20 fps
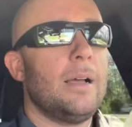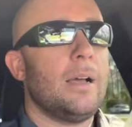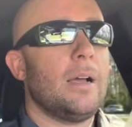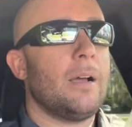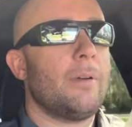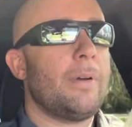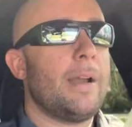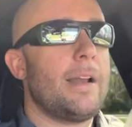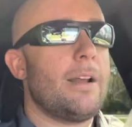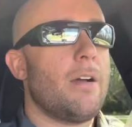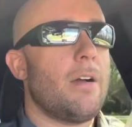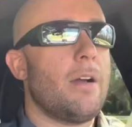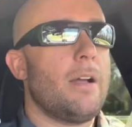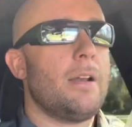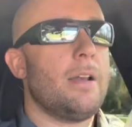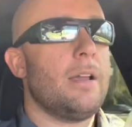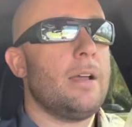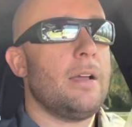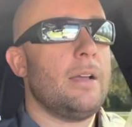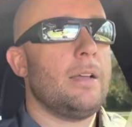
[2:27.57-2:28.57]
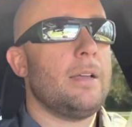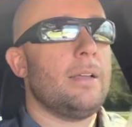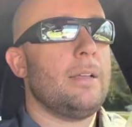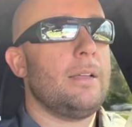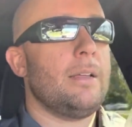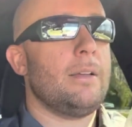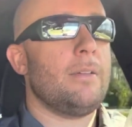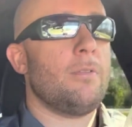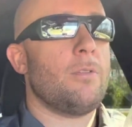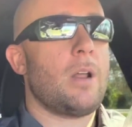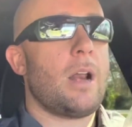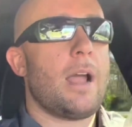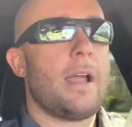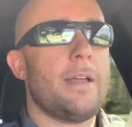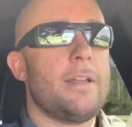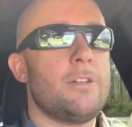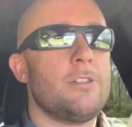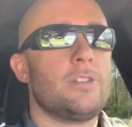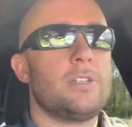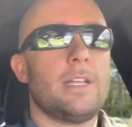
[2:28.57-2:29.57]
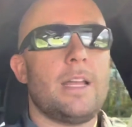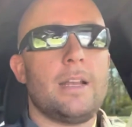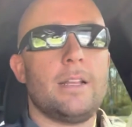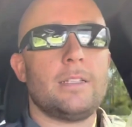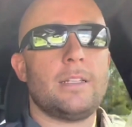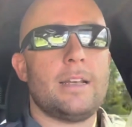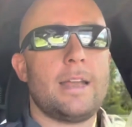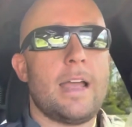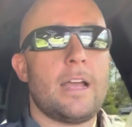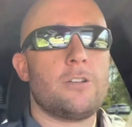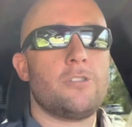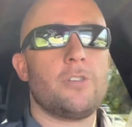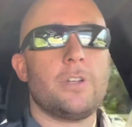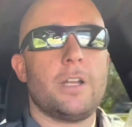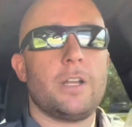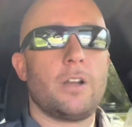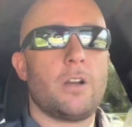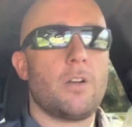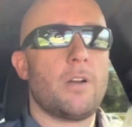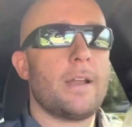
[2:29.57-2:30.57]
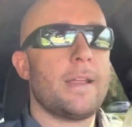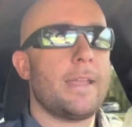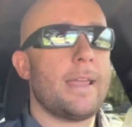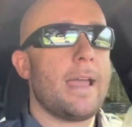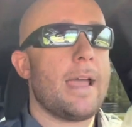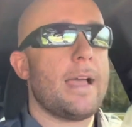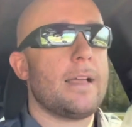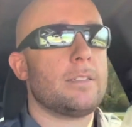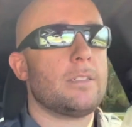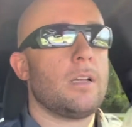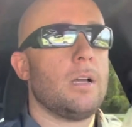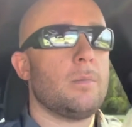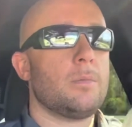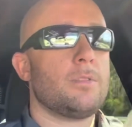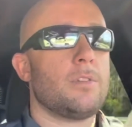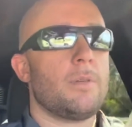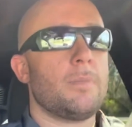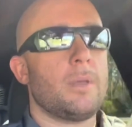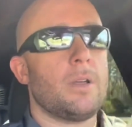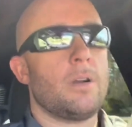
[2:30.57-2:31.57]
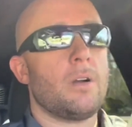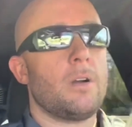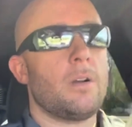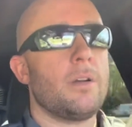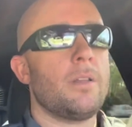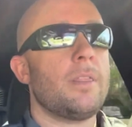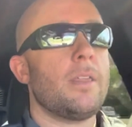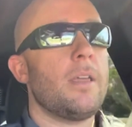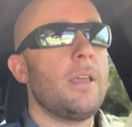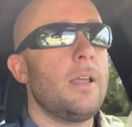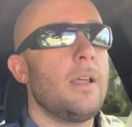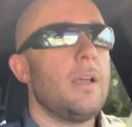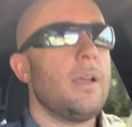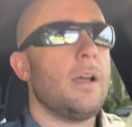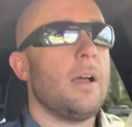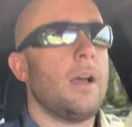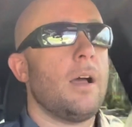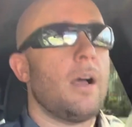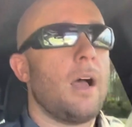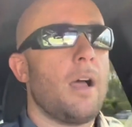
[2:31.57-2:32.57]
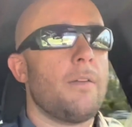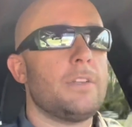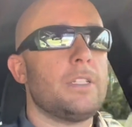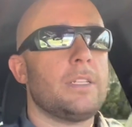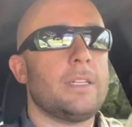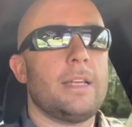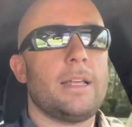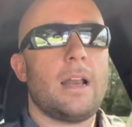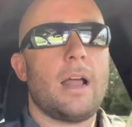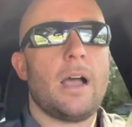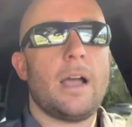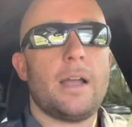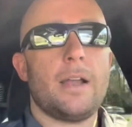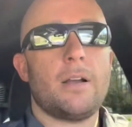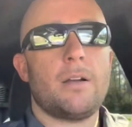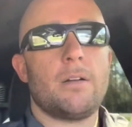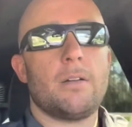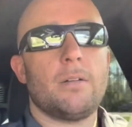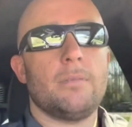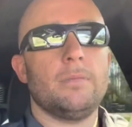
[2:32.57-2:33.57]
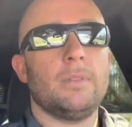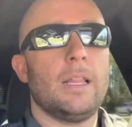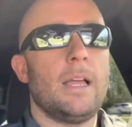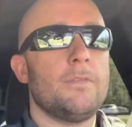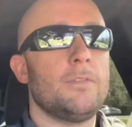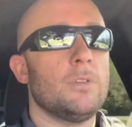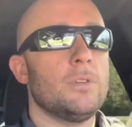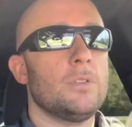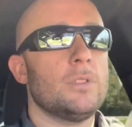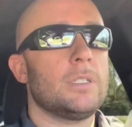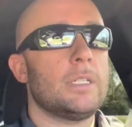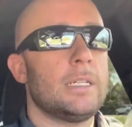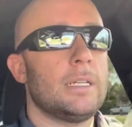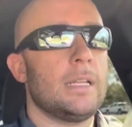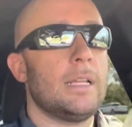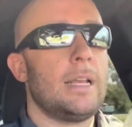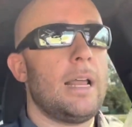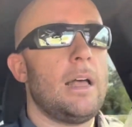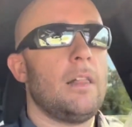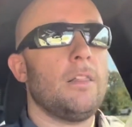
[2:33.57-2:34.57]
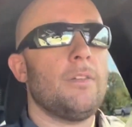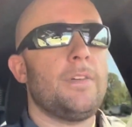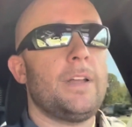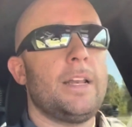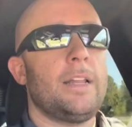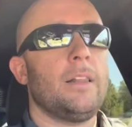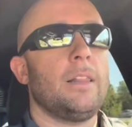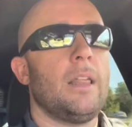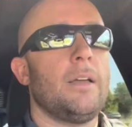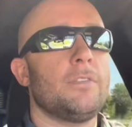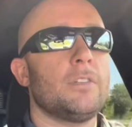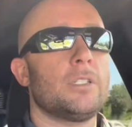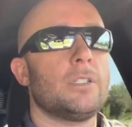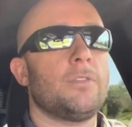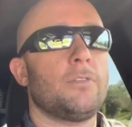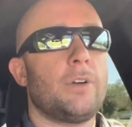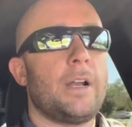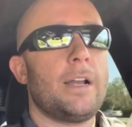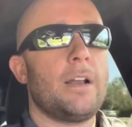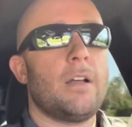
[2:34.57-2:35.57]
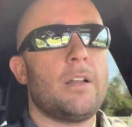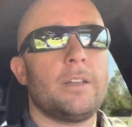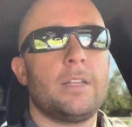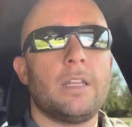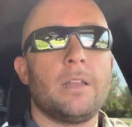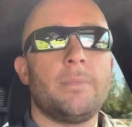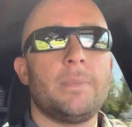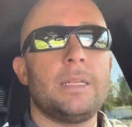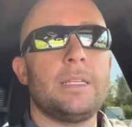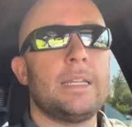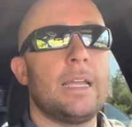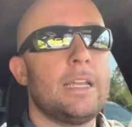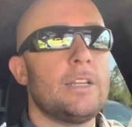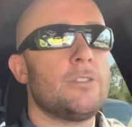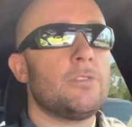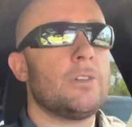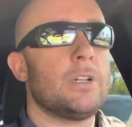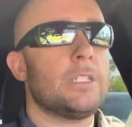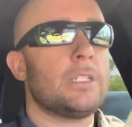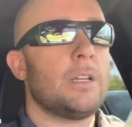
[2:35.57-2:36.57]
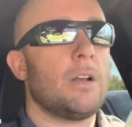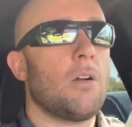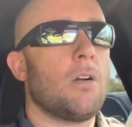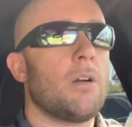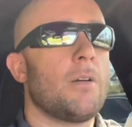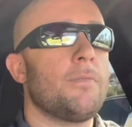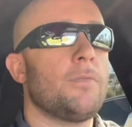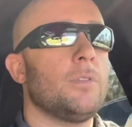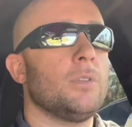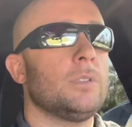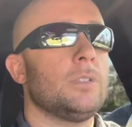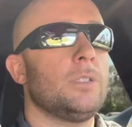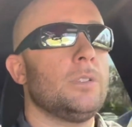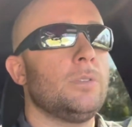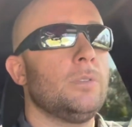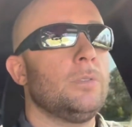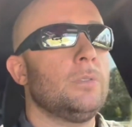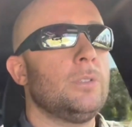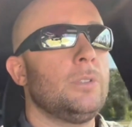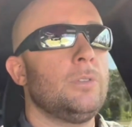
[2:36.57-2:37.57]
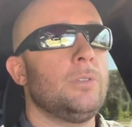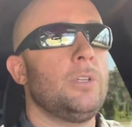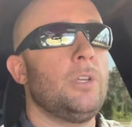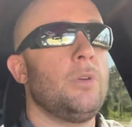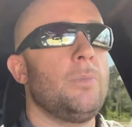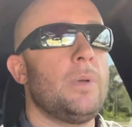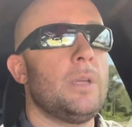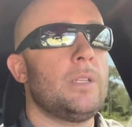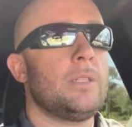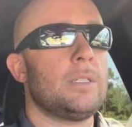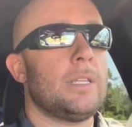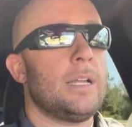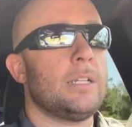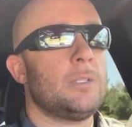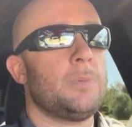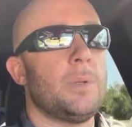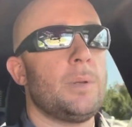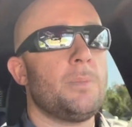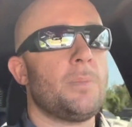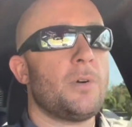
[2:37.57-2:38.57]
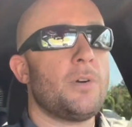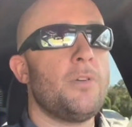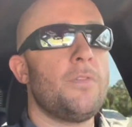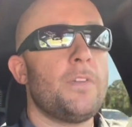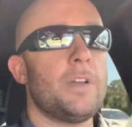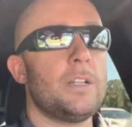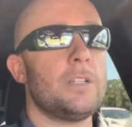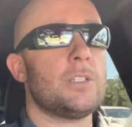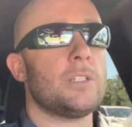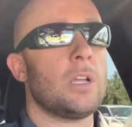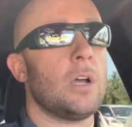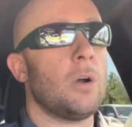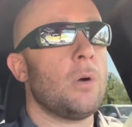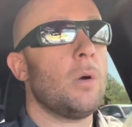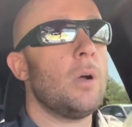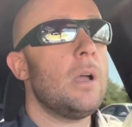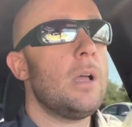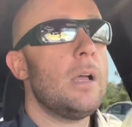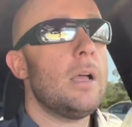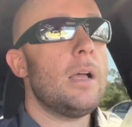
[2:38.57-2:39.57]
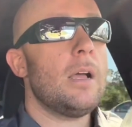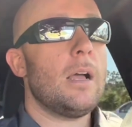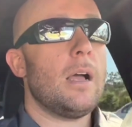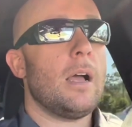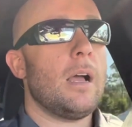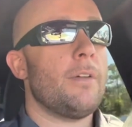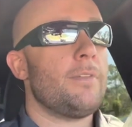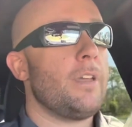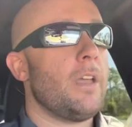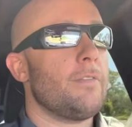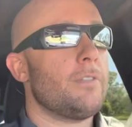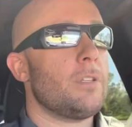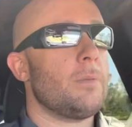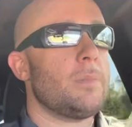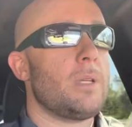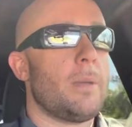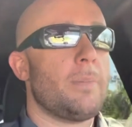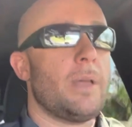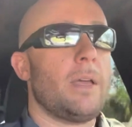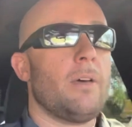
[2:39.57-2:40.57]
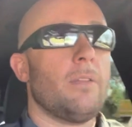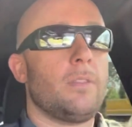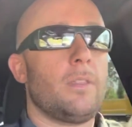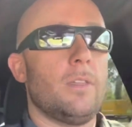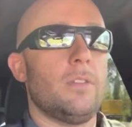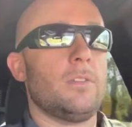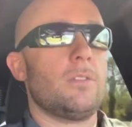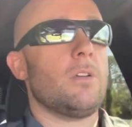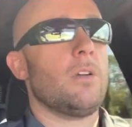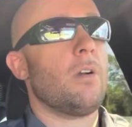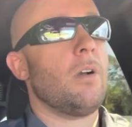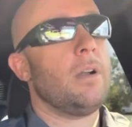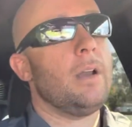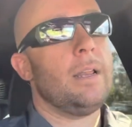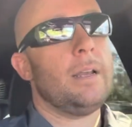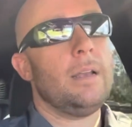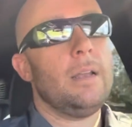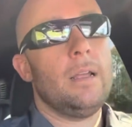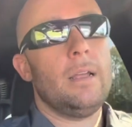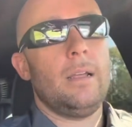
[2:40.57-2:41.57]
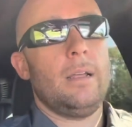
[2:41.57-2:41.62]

radon, what I understand, is a naturally occurring gas, comes from the earth. Obviously, in higher levels and elevated levels of radon can be dangerous and harmful to humans. That's been proven. So if you have some type of health concern and